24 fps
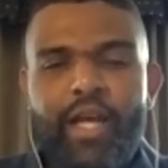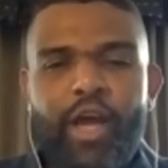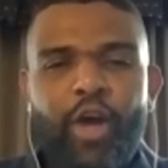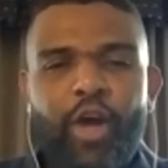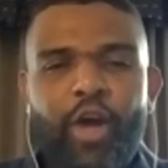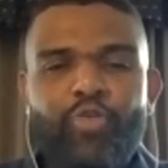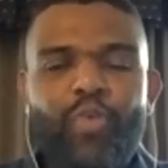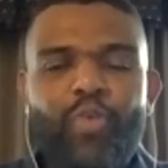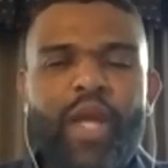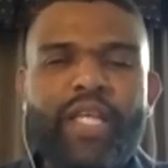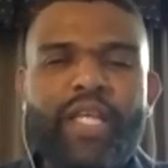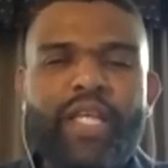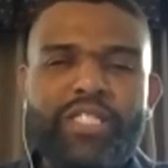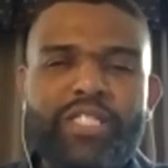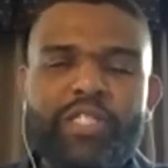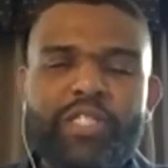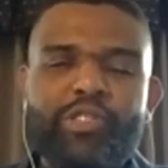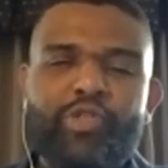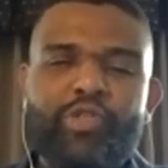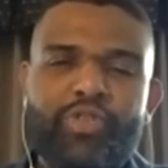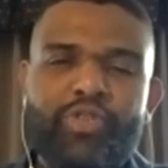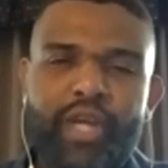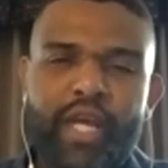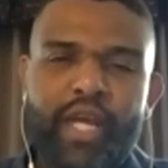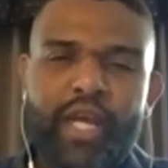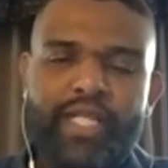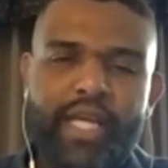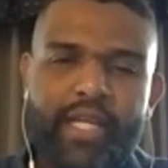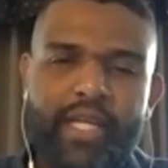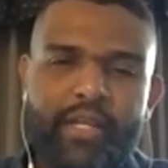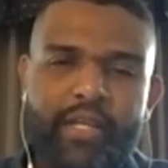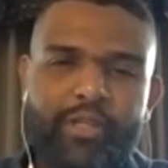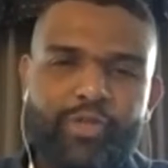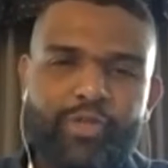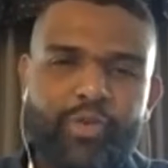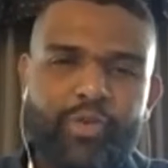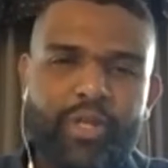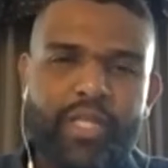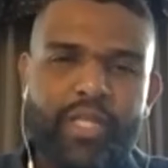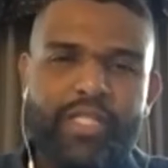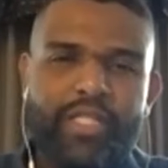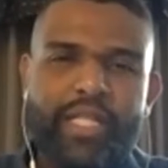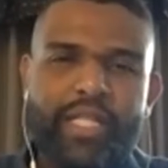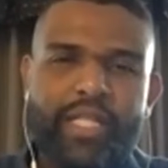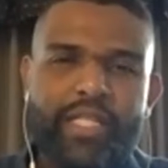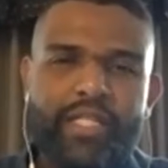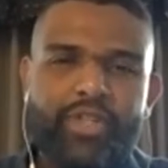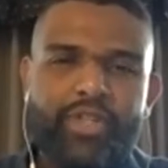erasing certain identities, or at
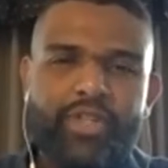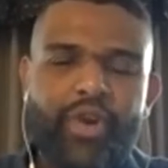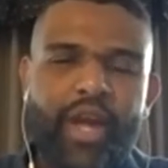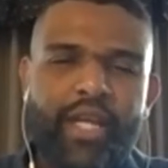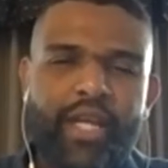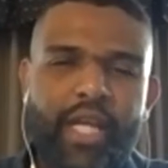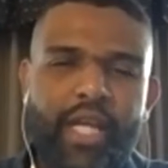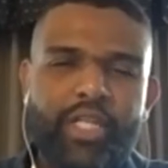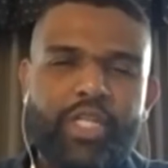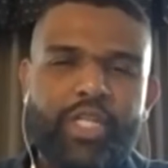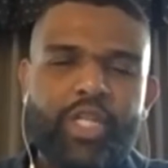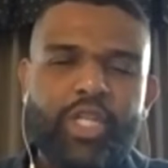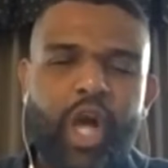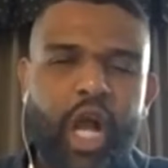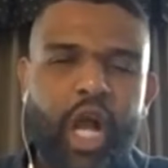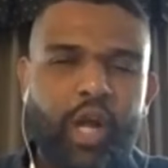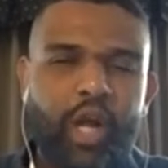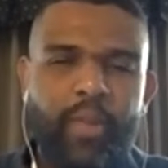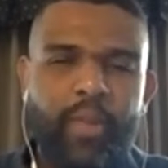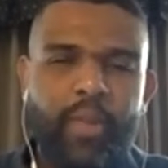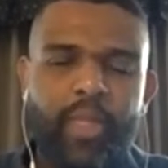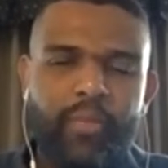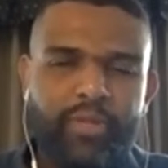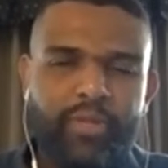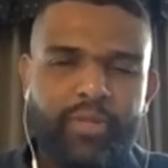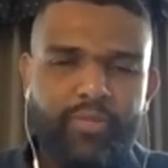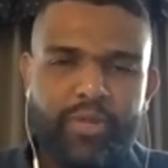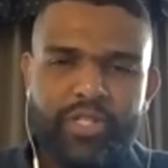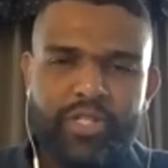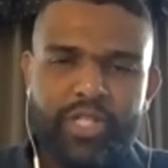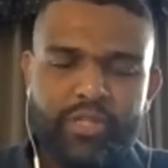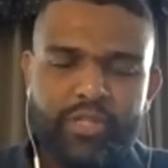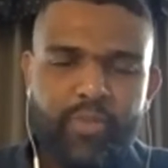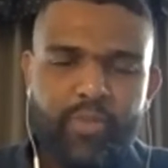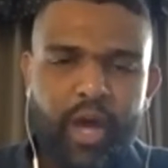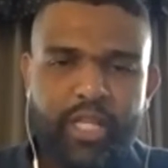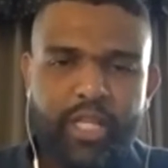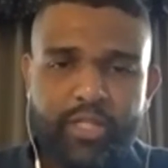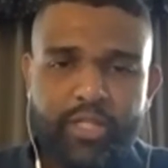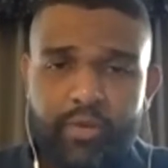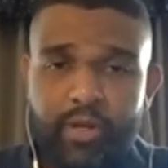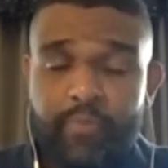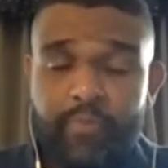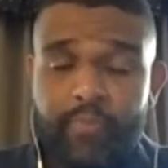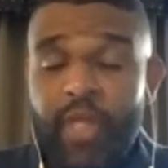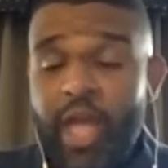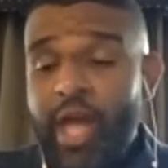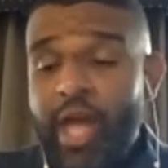least like, trying not to talk about them as much as
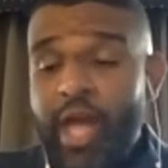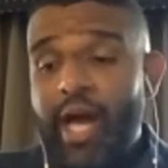possible.